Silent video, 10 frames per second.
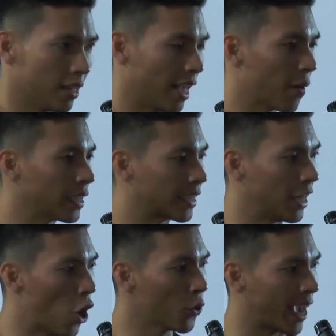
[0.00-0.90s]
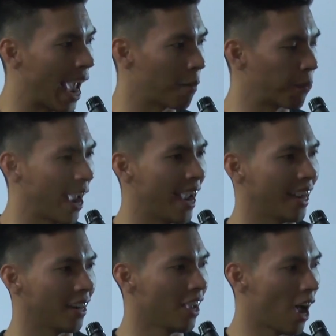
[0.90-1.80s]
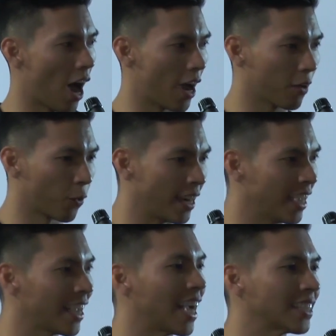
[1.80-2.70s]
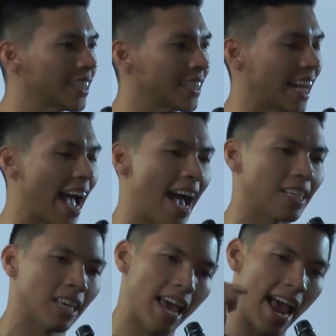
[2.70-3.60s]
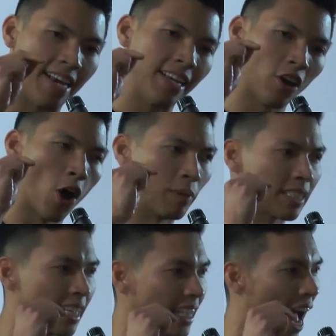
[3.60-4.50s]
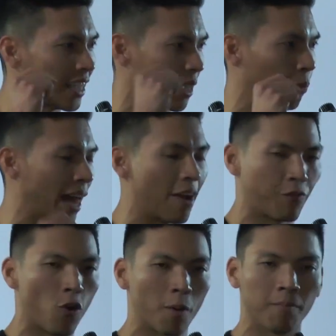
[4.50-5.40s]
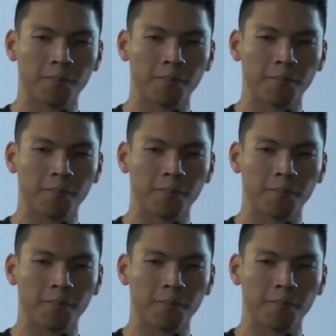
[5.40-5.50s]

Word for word: There is no campaign running against us that has ending homelessness as a platform.